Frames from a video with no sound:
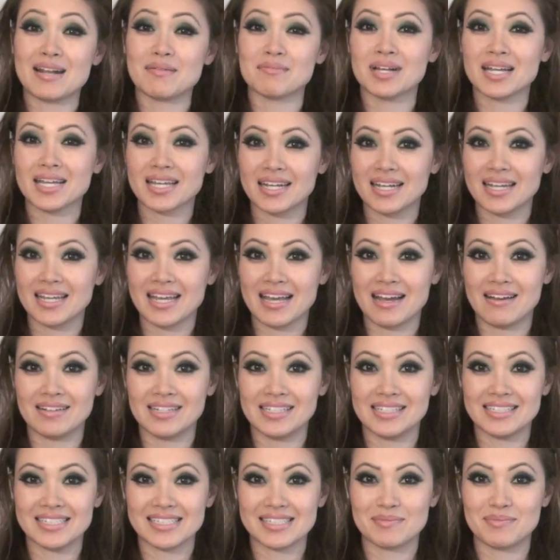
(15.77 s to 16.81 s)
I'm not going to count
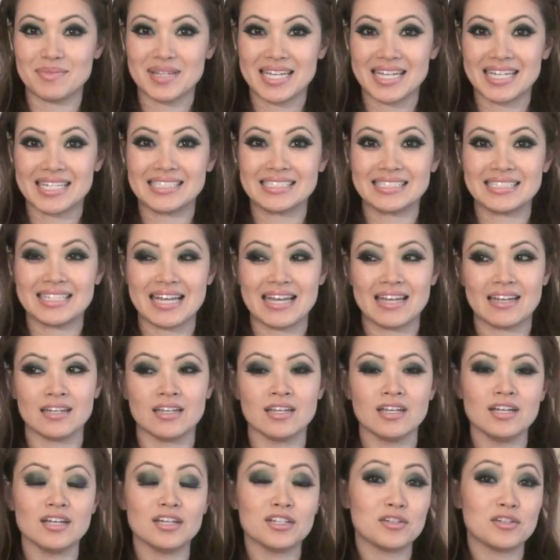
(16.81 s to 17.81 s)
it just because then